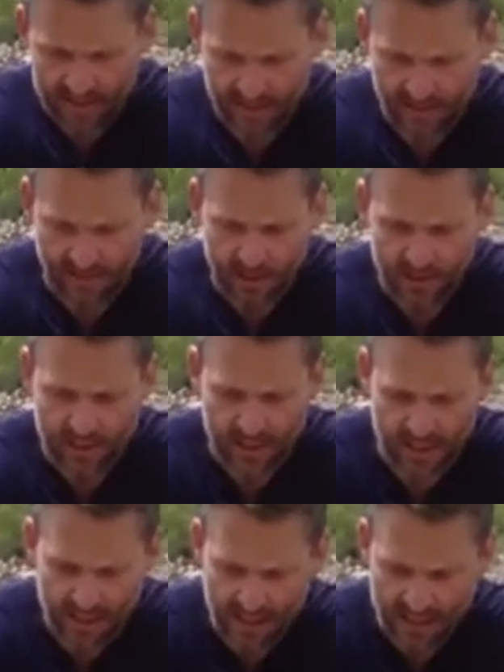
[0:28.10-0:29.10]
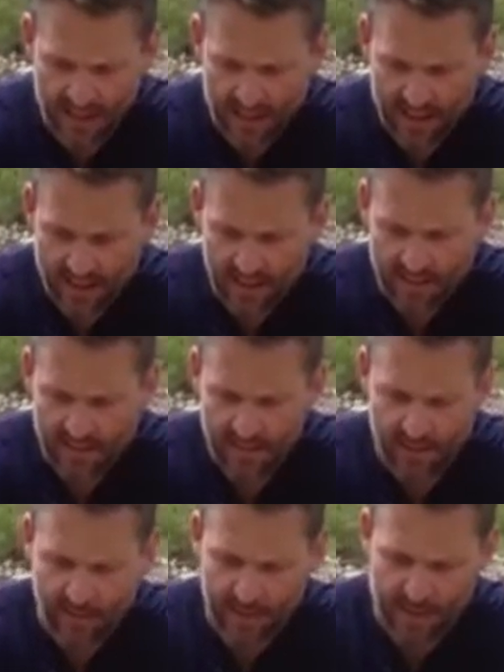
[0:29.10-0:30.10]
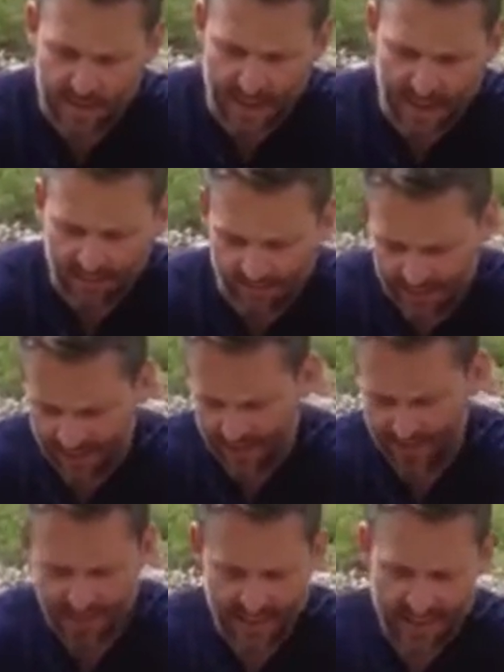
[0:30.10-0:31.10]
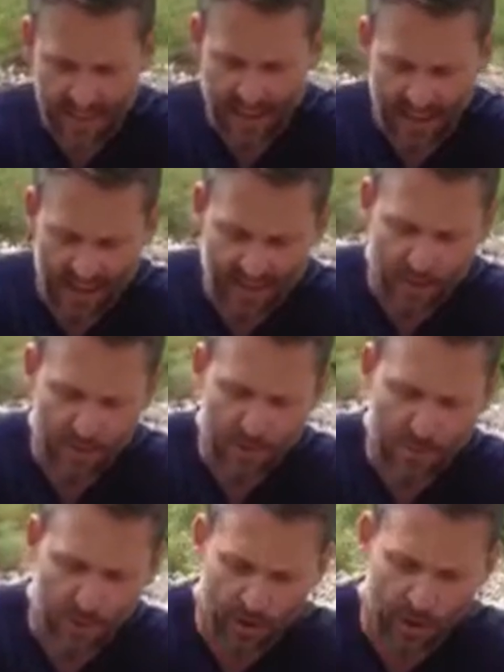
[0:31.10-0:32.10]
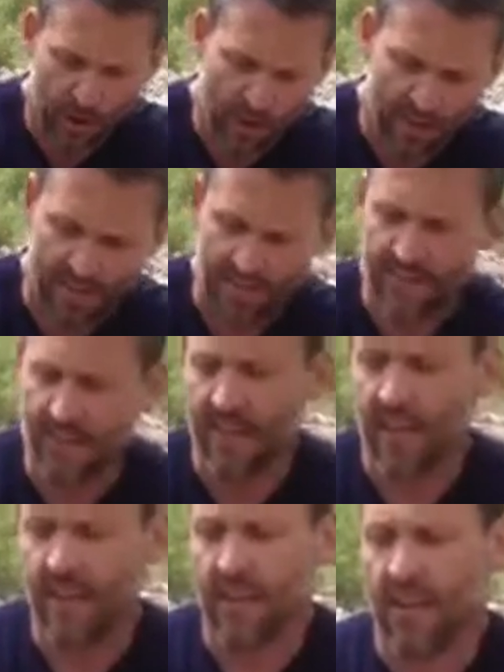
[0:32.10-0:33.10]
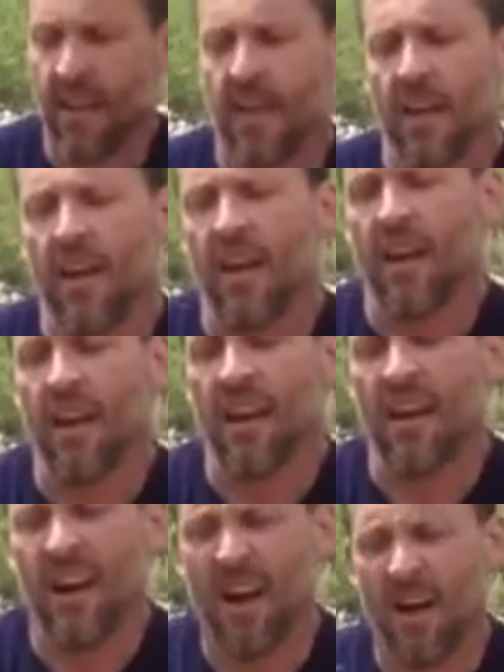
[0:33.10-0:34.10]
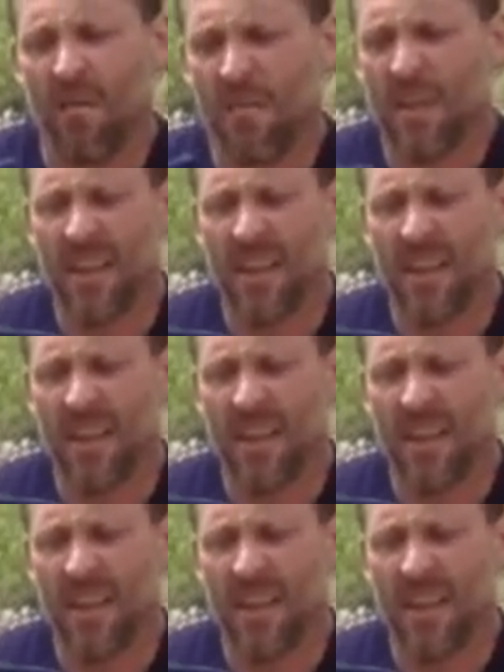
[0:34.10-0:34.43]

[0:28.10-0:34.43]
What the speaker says: See, the first thing I got in my sack, well, I guess I'll just pull it all off.